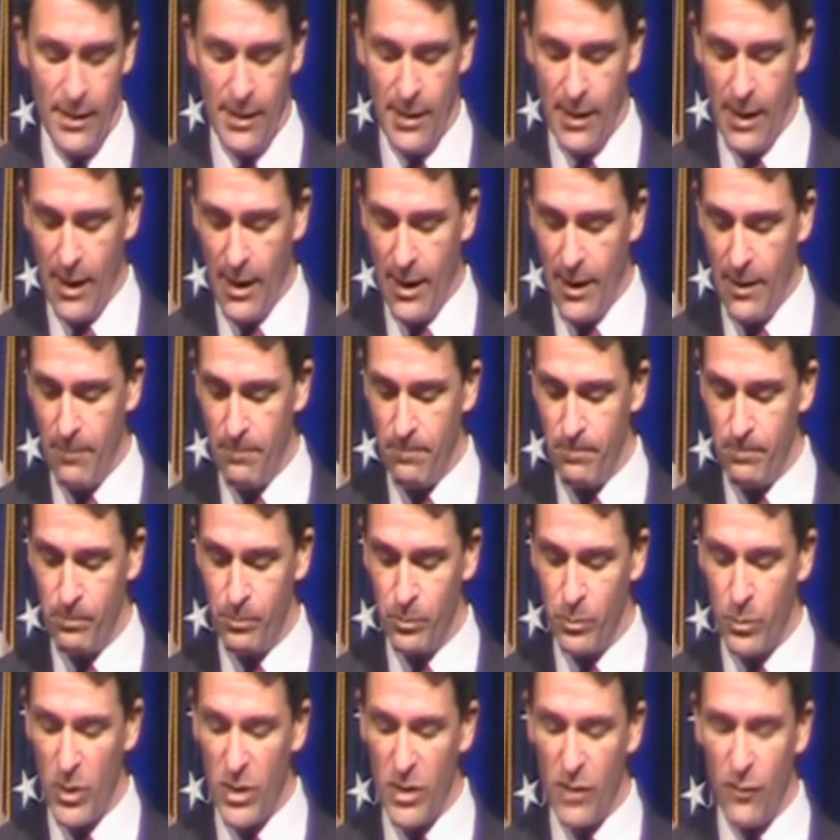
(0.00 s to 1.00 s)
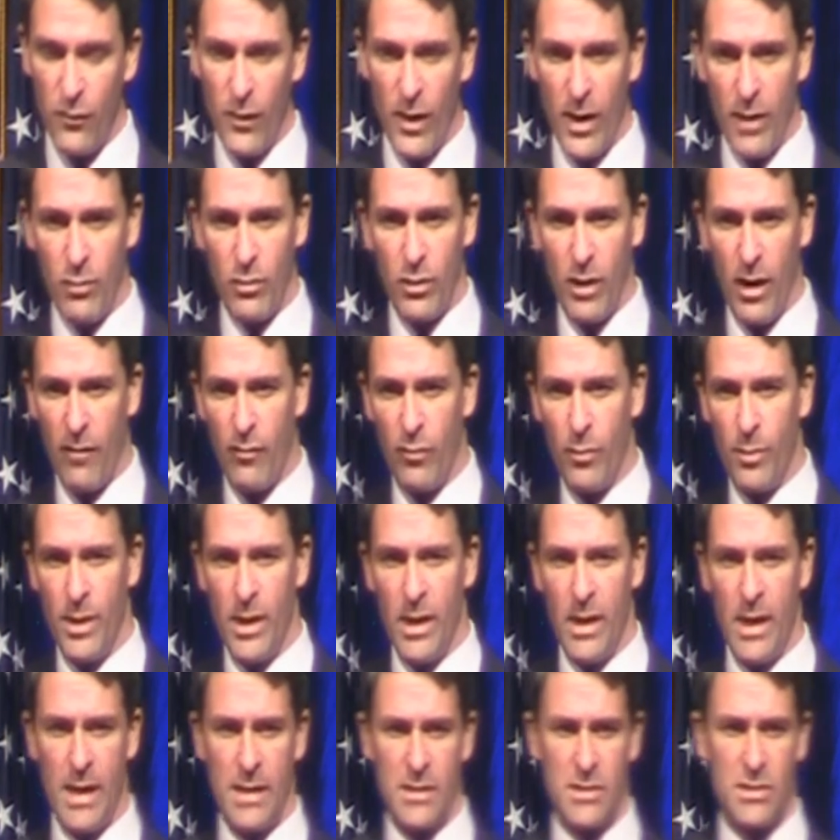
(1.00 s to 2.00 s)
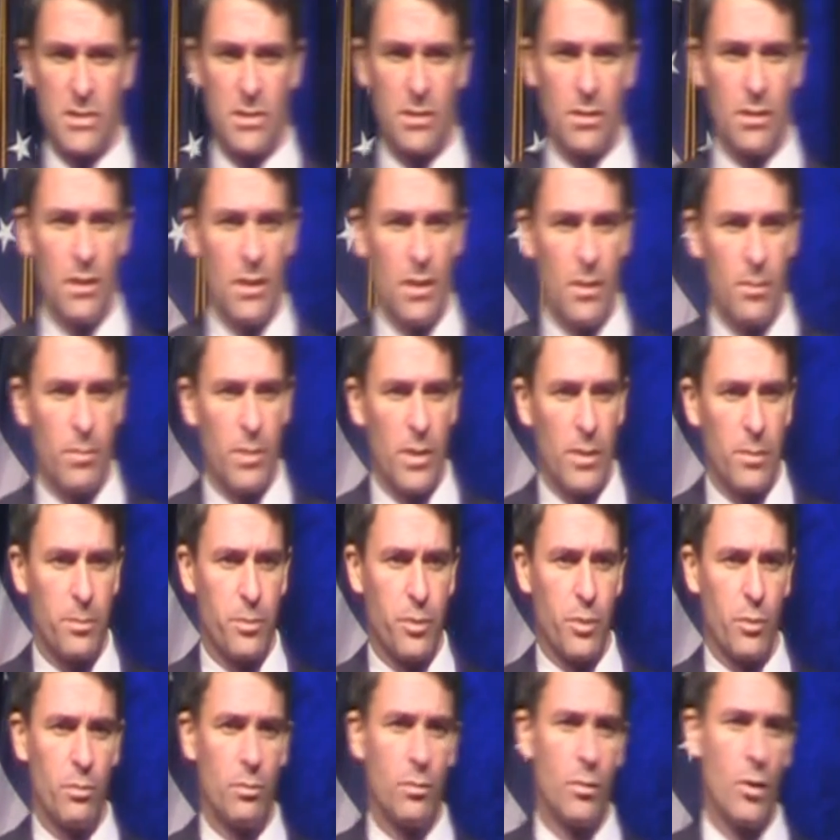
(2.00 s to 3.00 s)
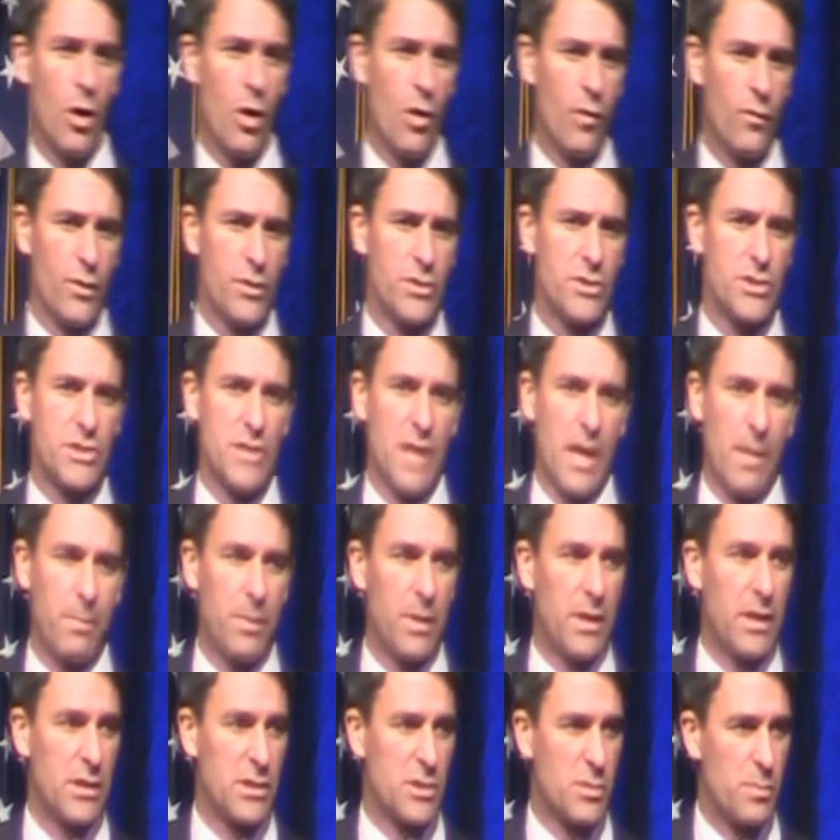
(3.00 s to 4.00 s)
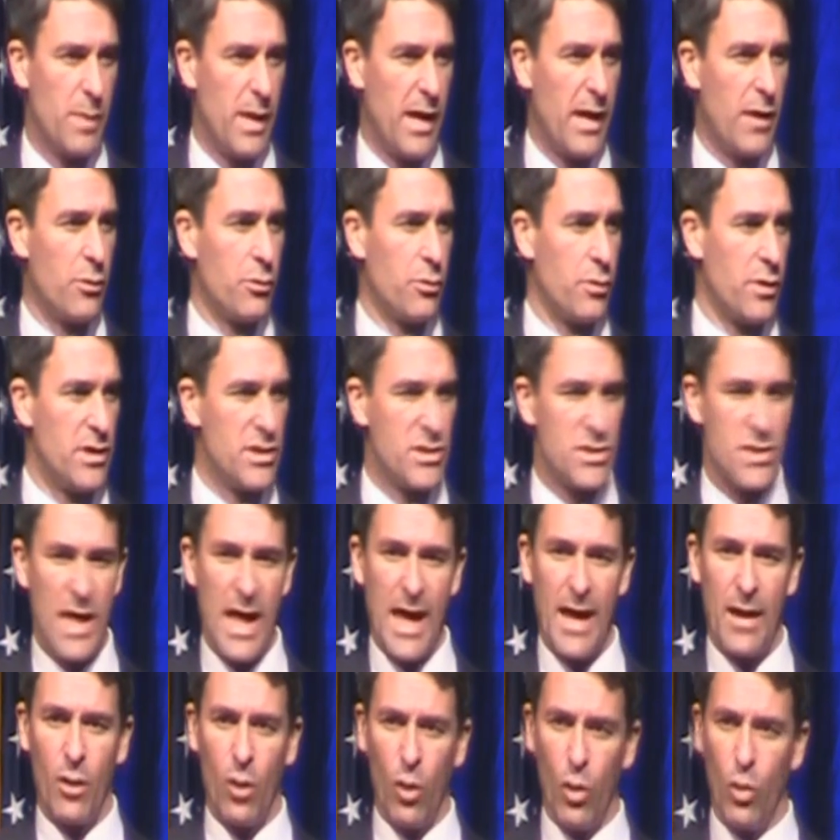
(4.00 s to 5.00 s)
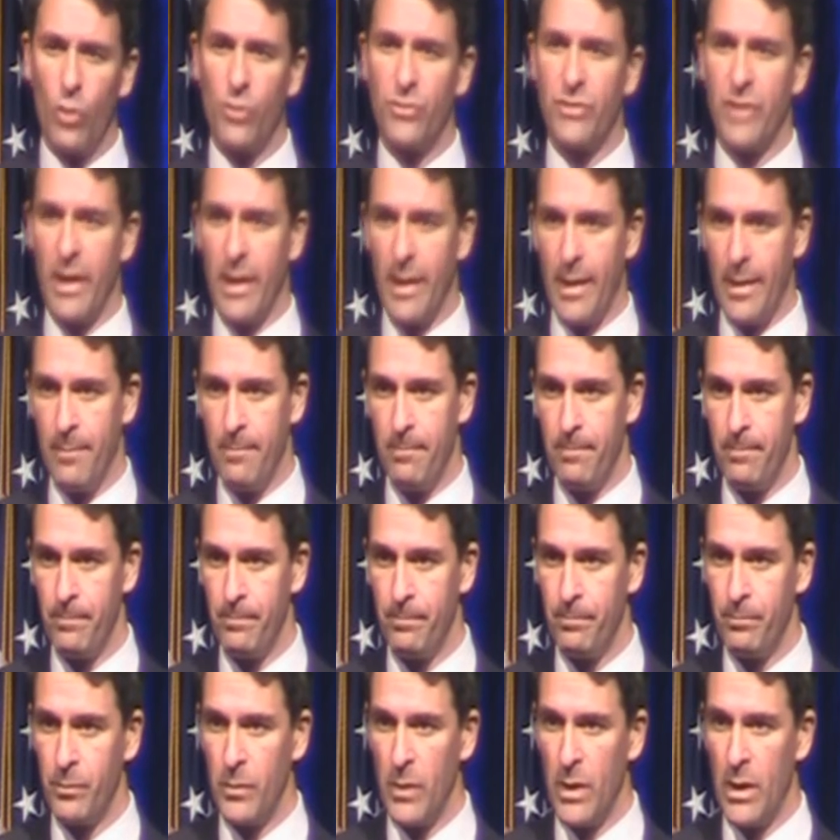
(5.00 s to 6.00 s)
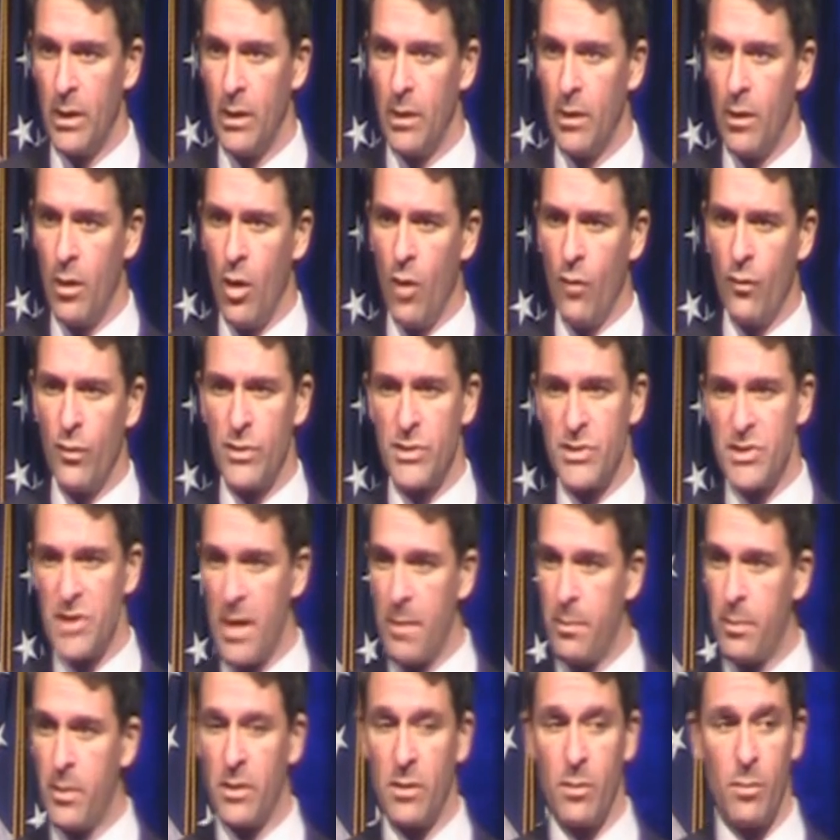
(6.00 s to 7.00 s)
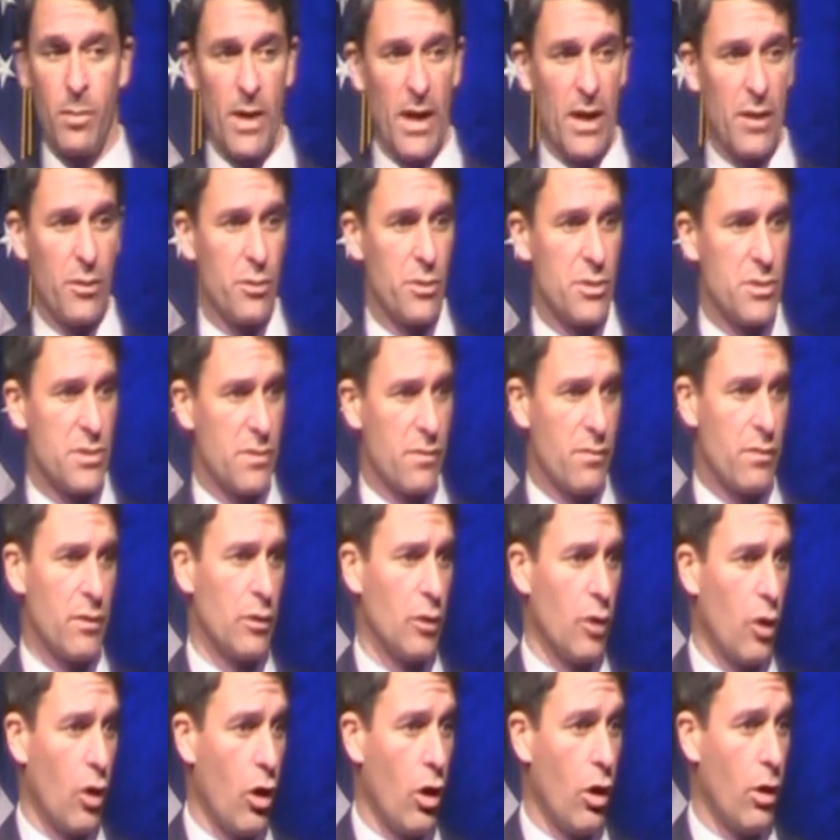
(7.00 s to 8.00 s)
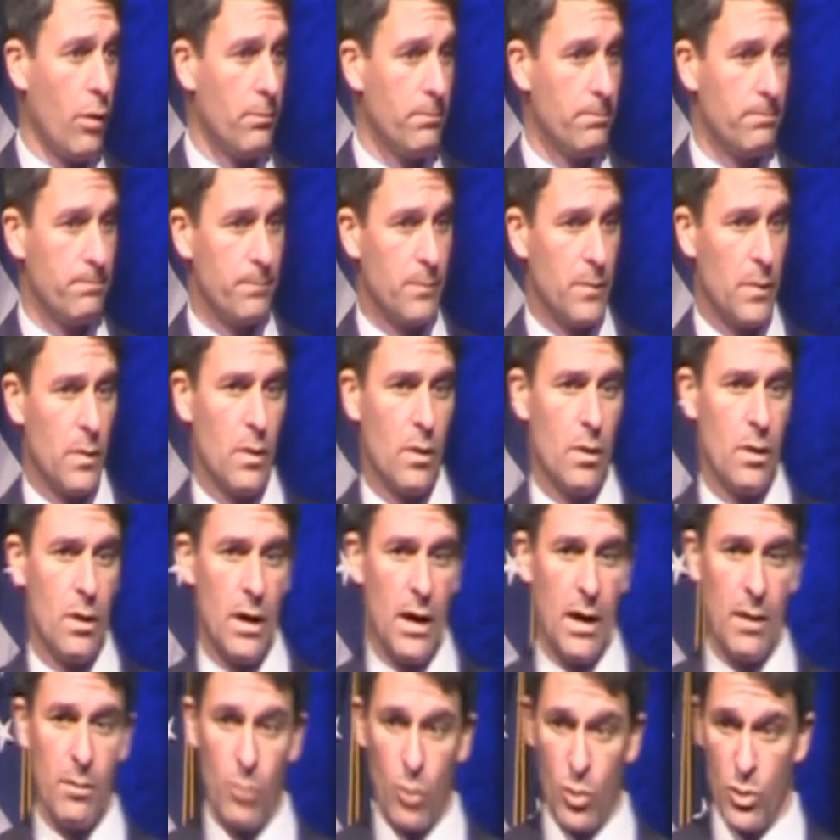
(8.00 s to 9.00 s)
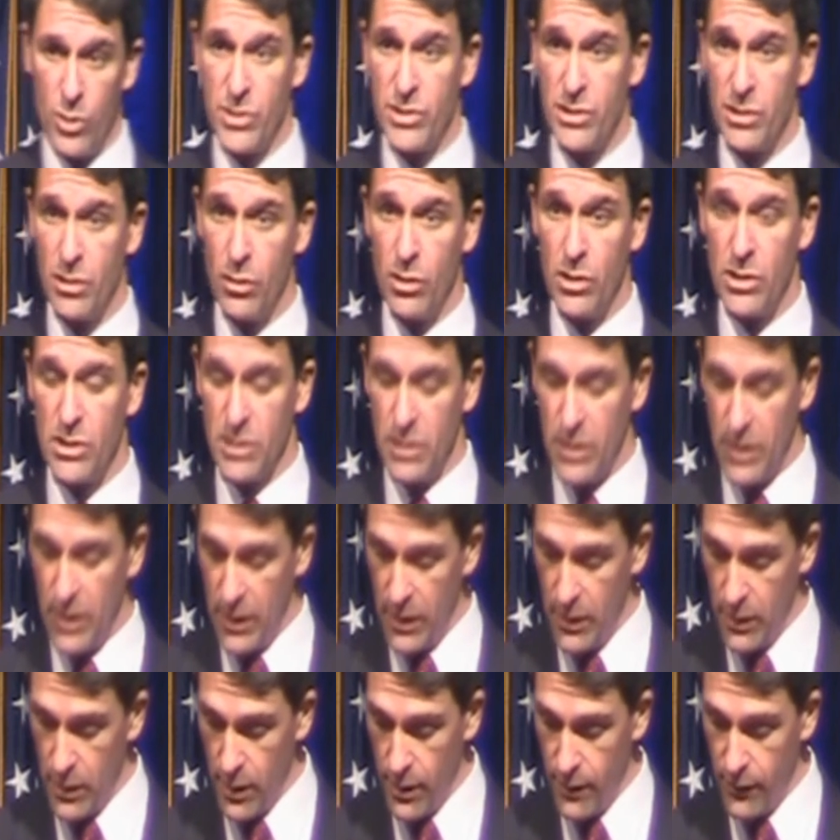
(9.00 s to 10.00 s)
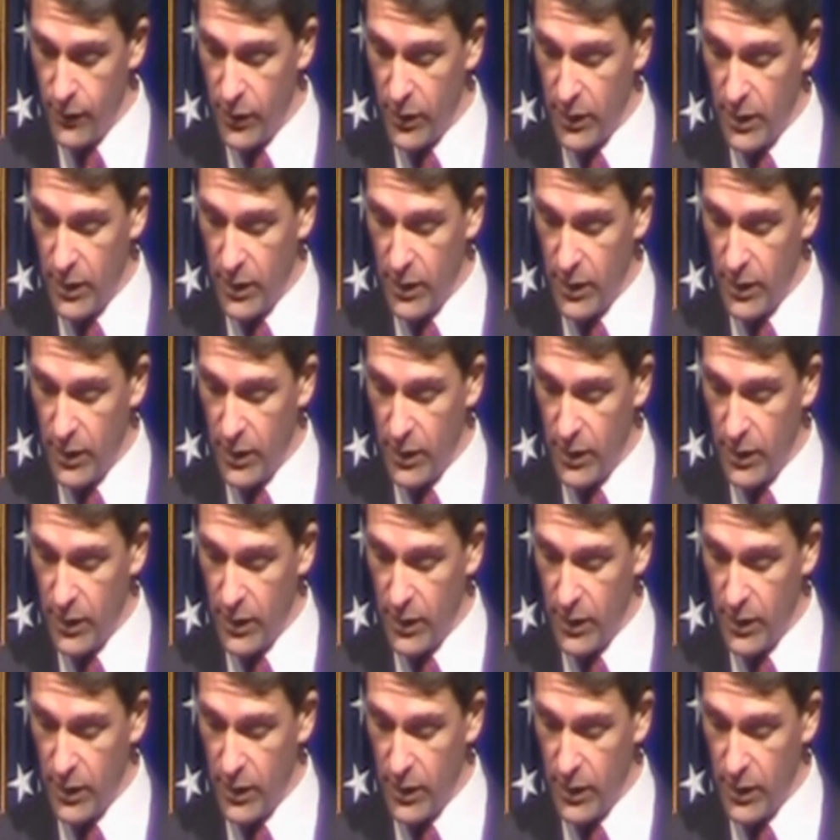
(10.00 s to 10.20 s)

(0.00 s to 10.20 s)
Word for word: Um, but the federal government has been overstepping its boundaries that whole time, overstepping the boundaries of the law, and more seriously, of the